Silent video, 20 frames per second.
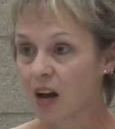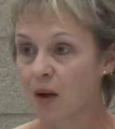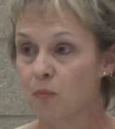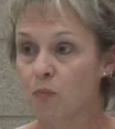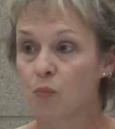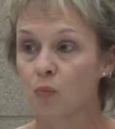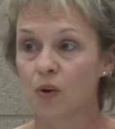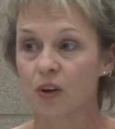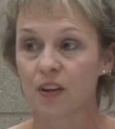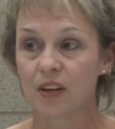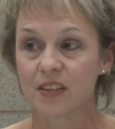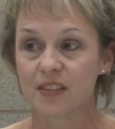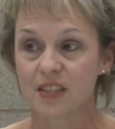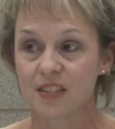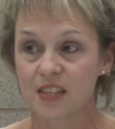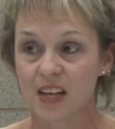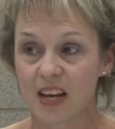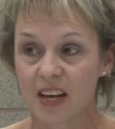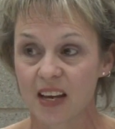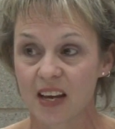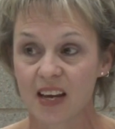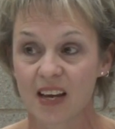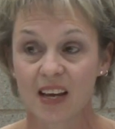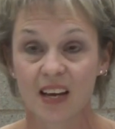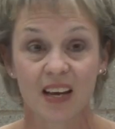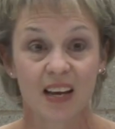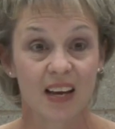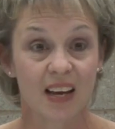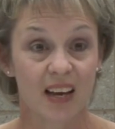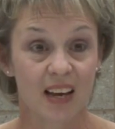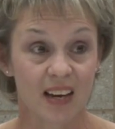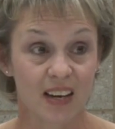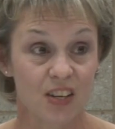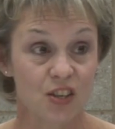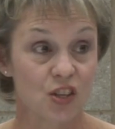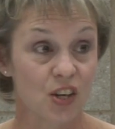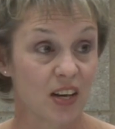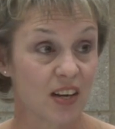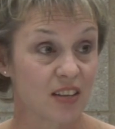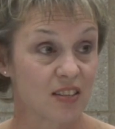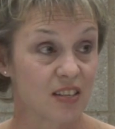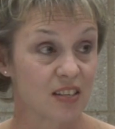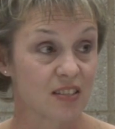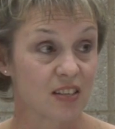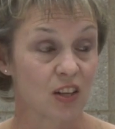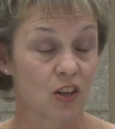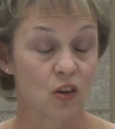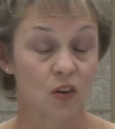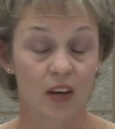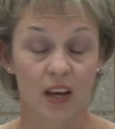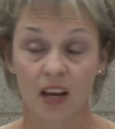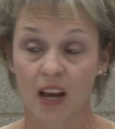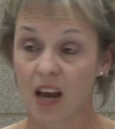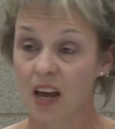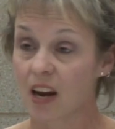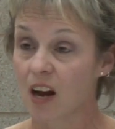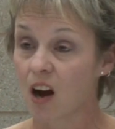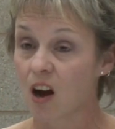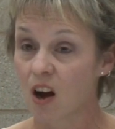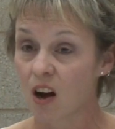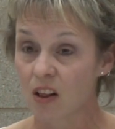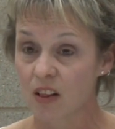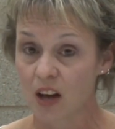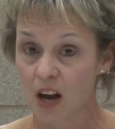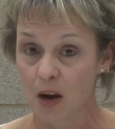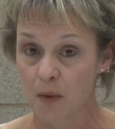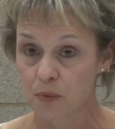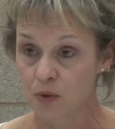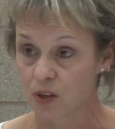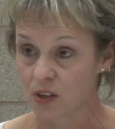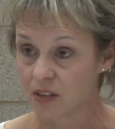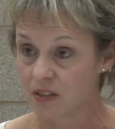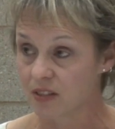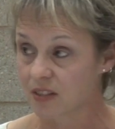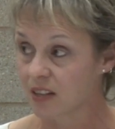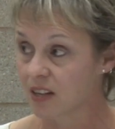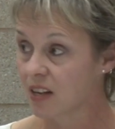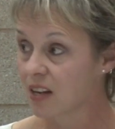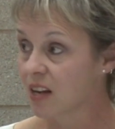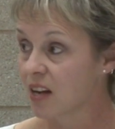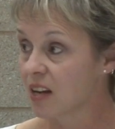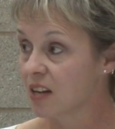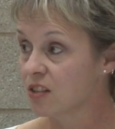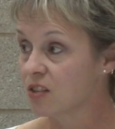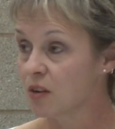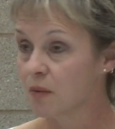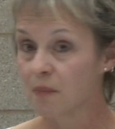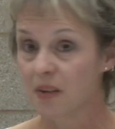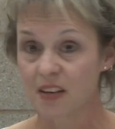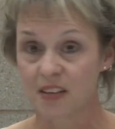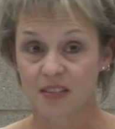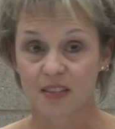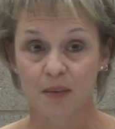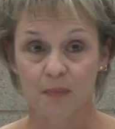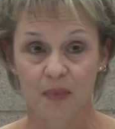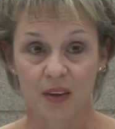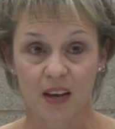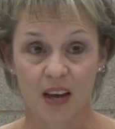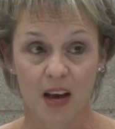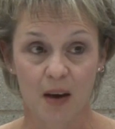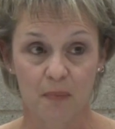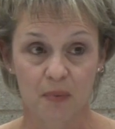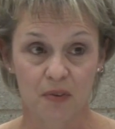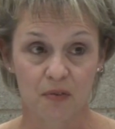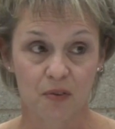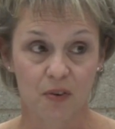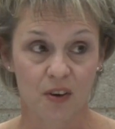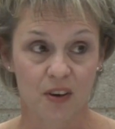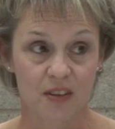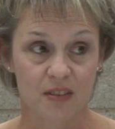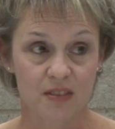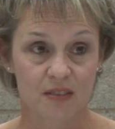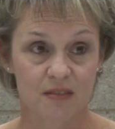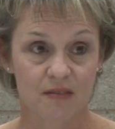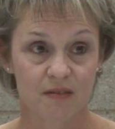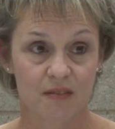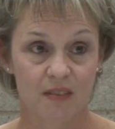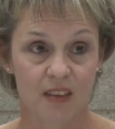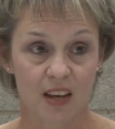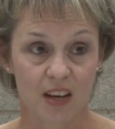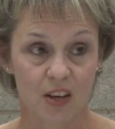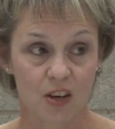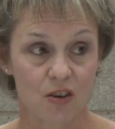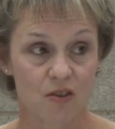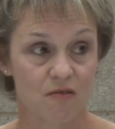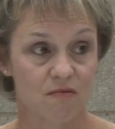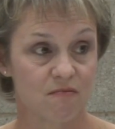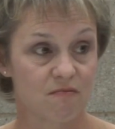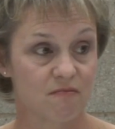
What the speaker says: I'm willing to take any chances and looking at all options to make something happen for us. Thank you.